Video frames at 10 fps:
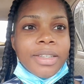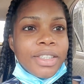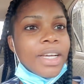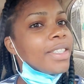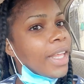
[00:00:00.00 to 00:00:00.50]

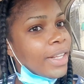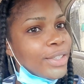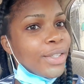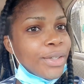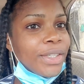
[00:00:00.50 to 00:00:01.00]
Just stay
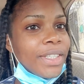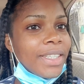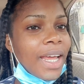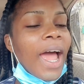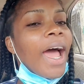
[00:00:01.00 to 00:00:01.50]
tuned
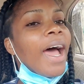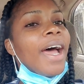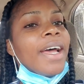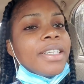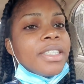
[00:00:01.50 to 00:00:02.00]

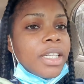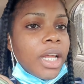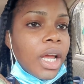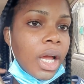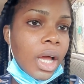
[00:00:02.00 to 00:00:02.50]
and
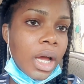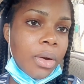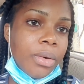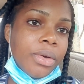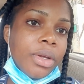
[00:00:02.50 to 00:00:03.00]

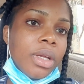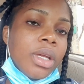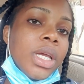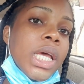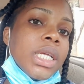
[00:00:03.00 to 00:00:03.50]
I'll
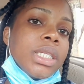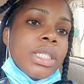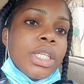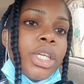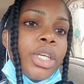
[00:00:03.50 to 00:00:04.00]

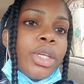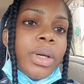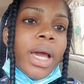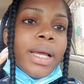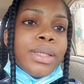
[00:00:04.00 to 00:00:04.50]
see you
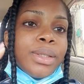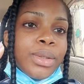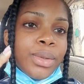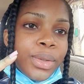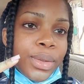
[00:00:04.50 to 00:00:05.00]
guys
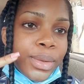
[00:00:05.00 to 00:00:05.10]
soon.